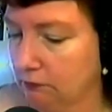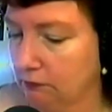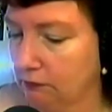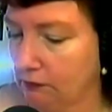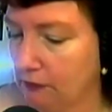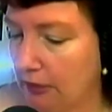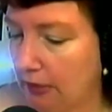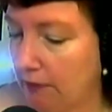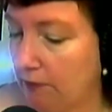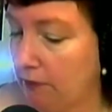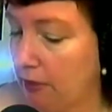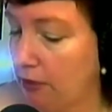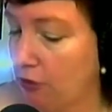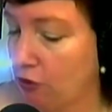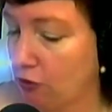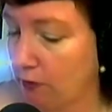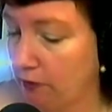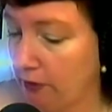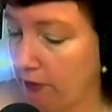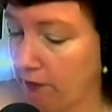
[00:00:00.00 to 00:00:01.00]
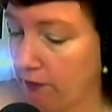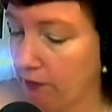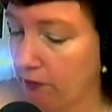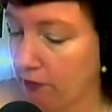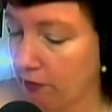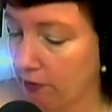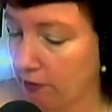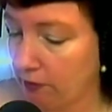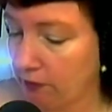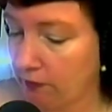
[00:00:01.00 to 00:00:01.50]
And May
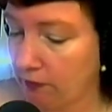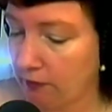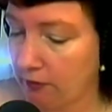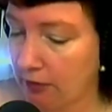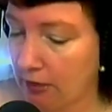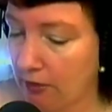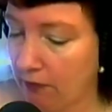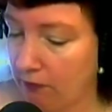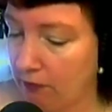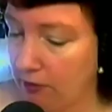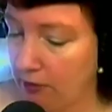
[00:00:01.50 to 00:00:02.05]
24th for that one.